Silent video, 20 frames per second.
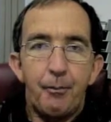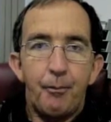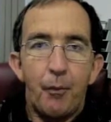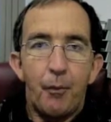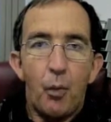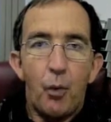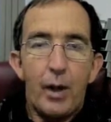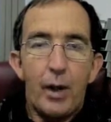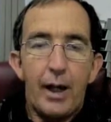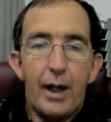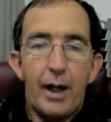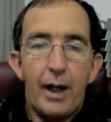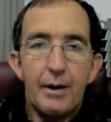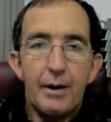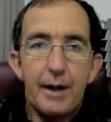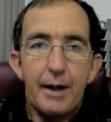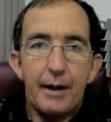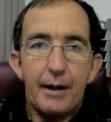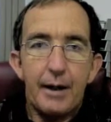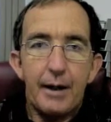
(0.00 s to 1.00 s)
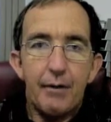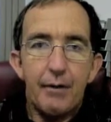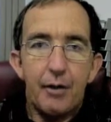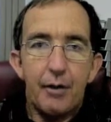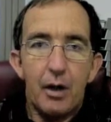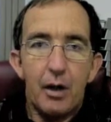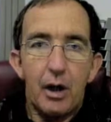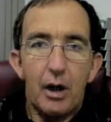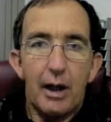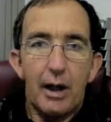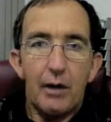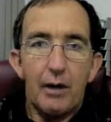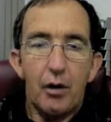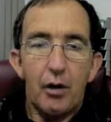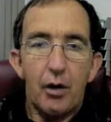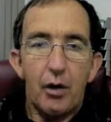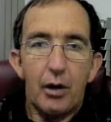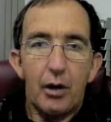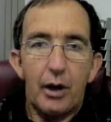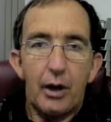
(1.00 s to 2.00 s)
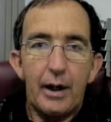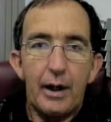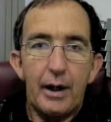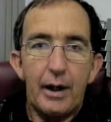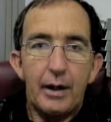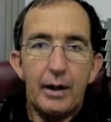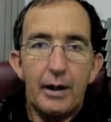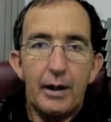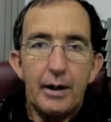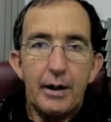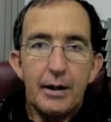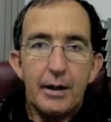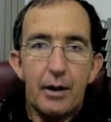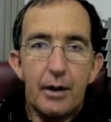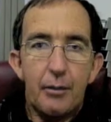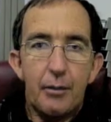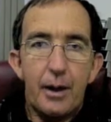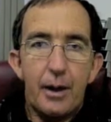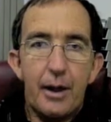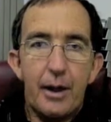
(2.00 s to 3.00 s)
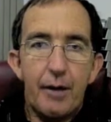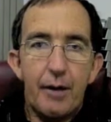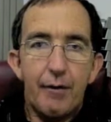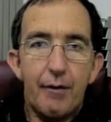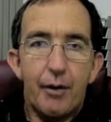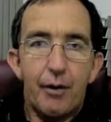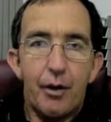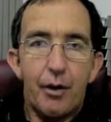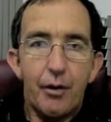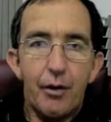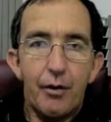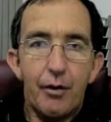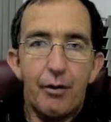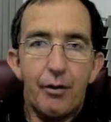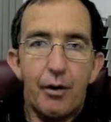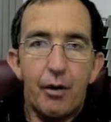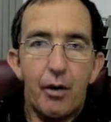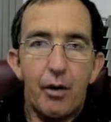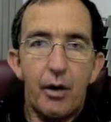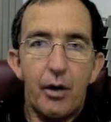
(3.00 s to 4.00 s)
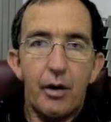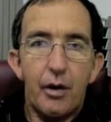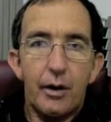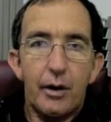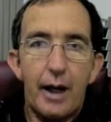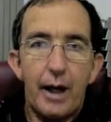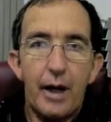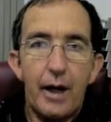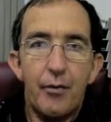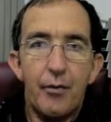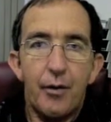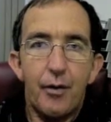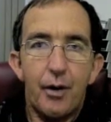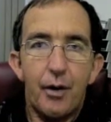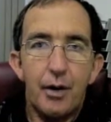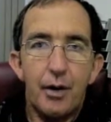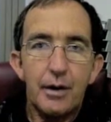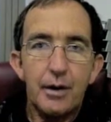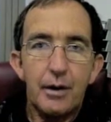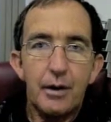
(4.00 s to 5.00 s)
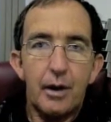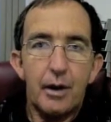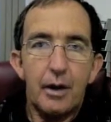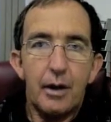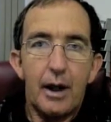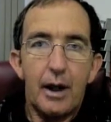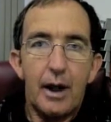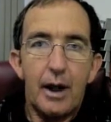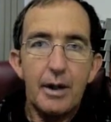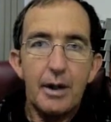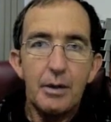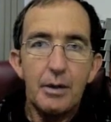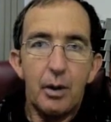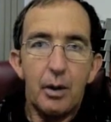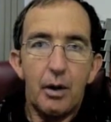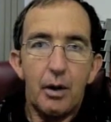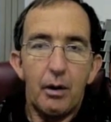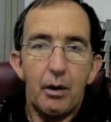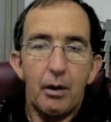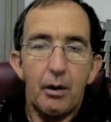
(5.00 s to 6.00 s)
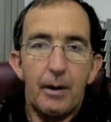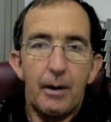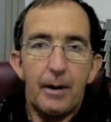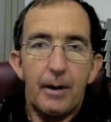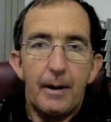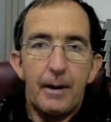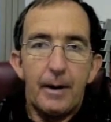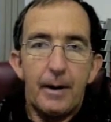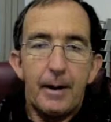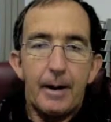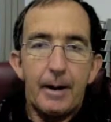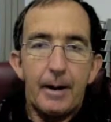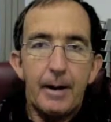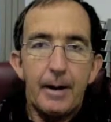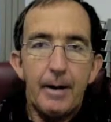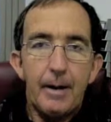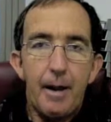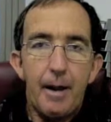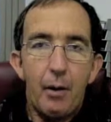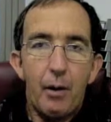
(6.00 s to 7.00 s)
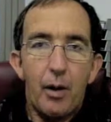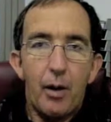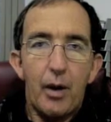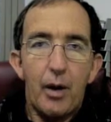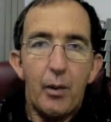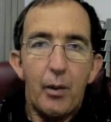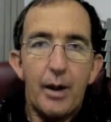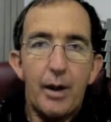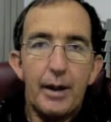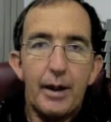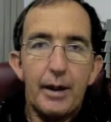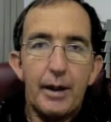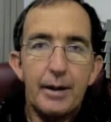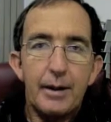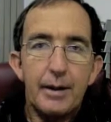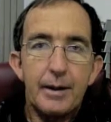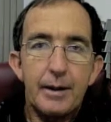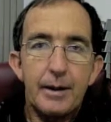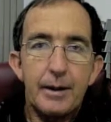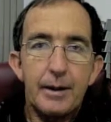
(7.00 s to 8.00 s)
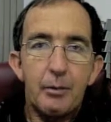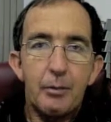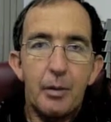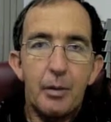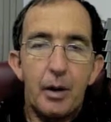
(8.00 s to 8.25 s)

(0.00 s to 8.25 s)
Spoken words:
We can take that file electronically. So PDF files are fine, CAD files are okay as well. That way we can